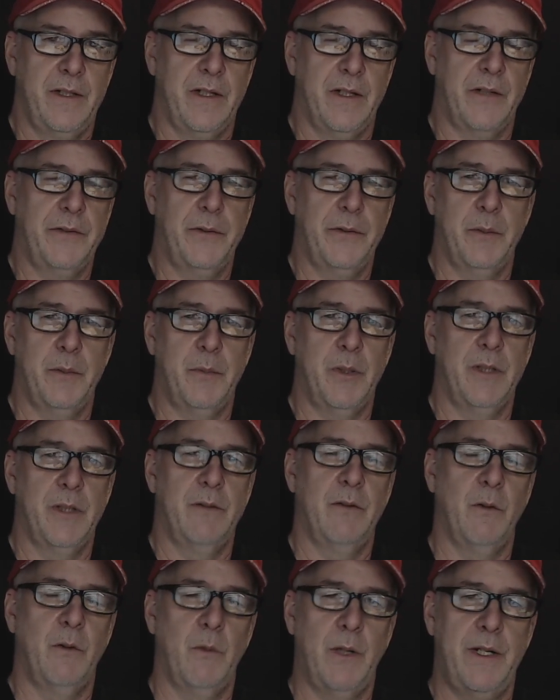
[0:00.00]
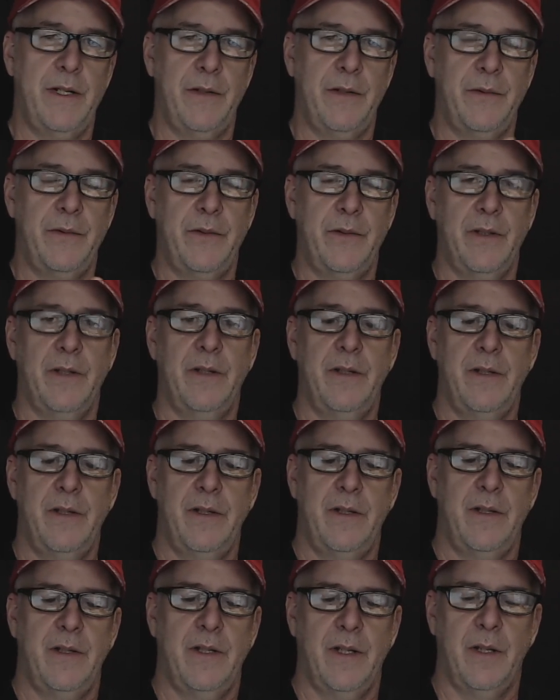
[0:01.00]
Also, the Bulova one has uh,
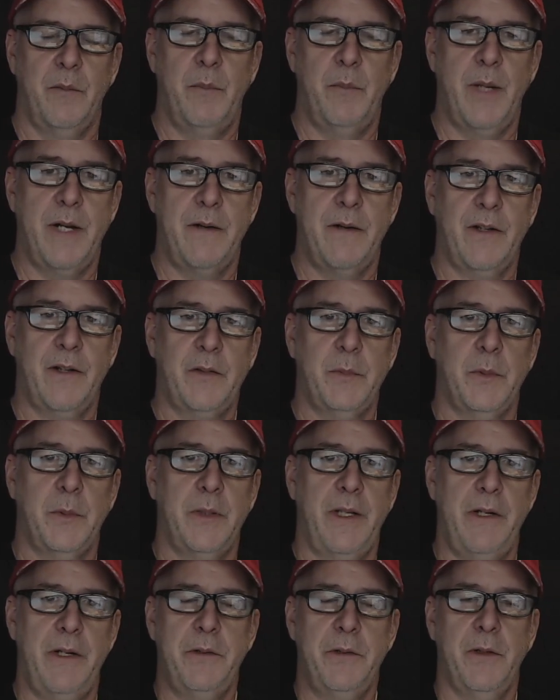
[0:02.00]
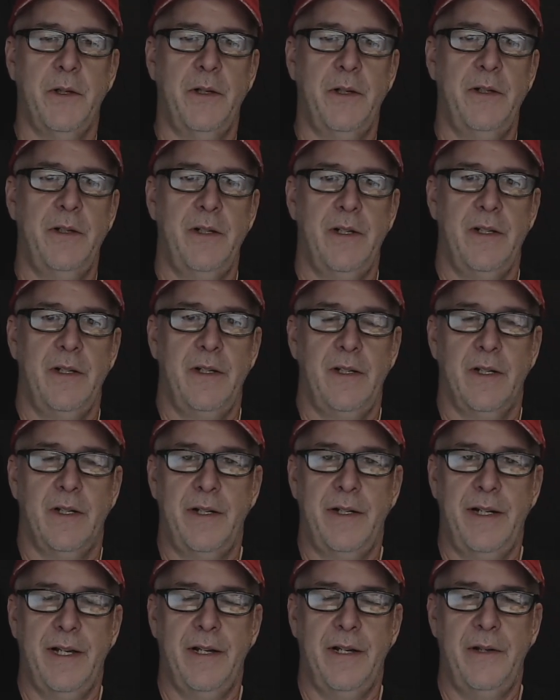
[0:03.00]
a better explanation on
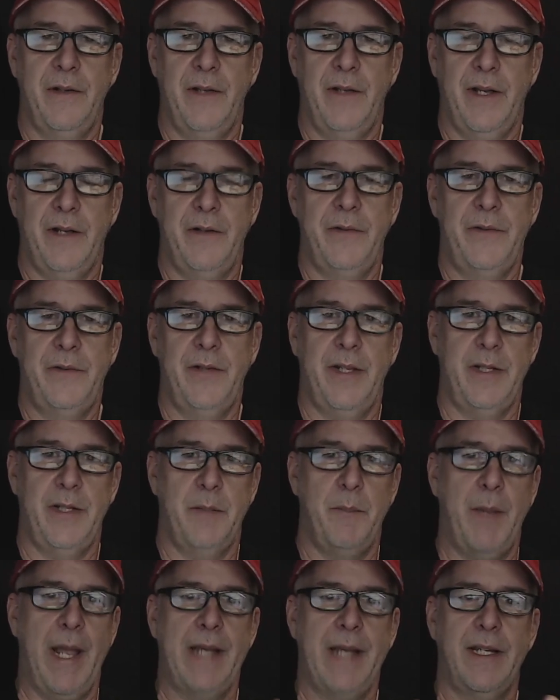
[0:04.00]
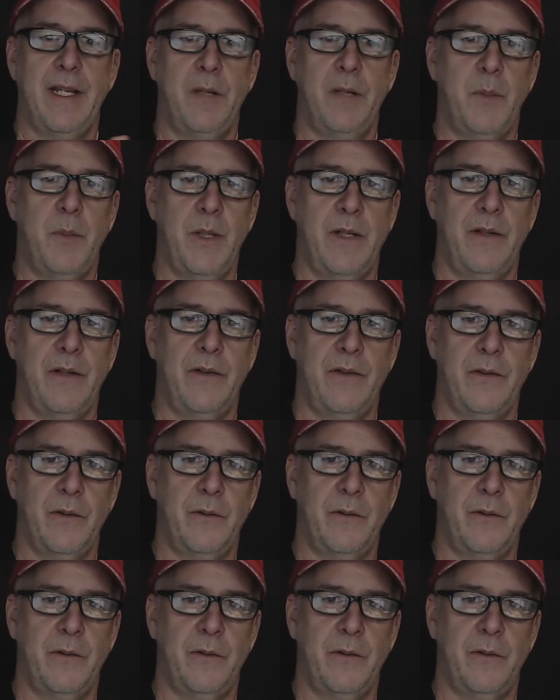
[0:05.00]
on how to how to set the banking pins.